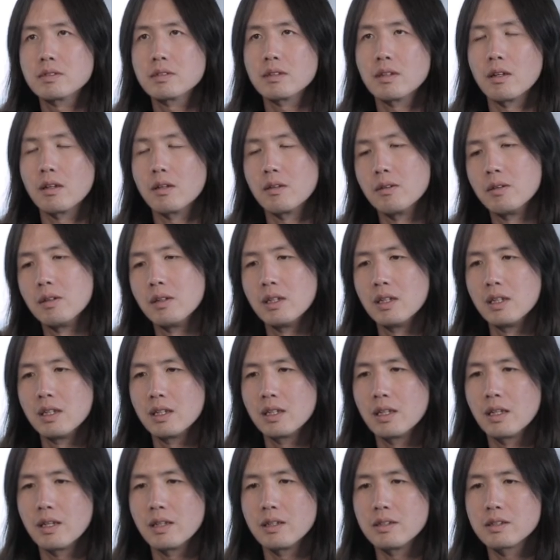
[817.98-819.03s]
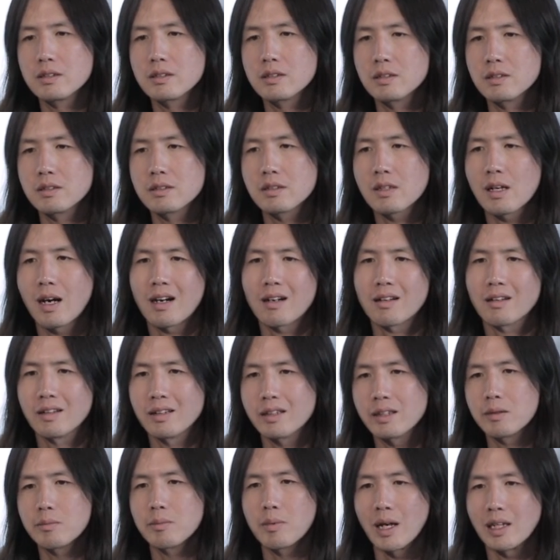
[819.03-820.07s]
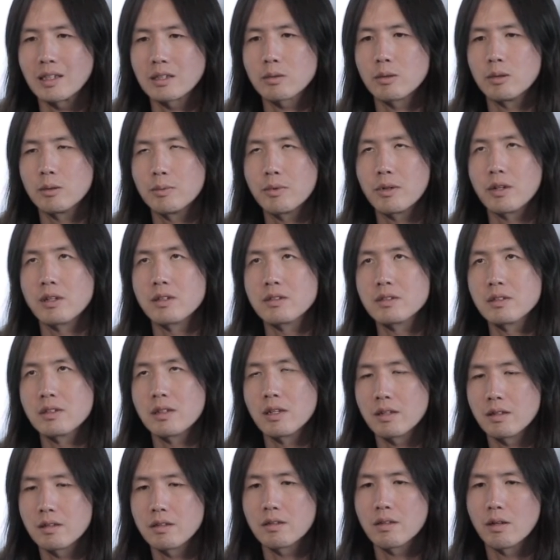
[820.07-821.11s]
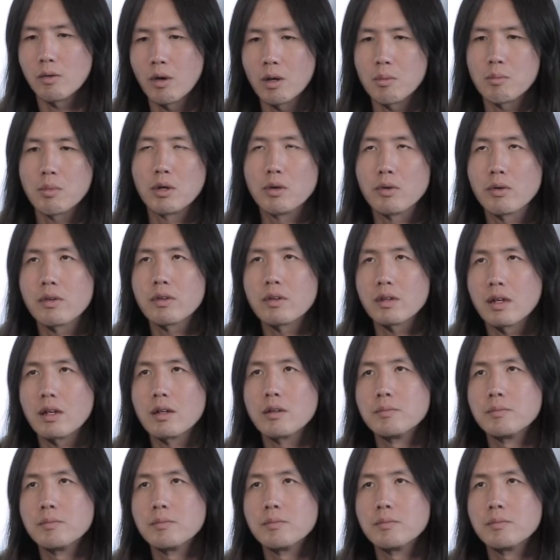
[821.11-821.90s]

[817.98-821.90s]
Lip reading: So it's kind of like basketball players in that they want both,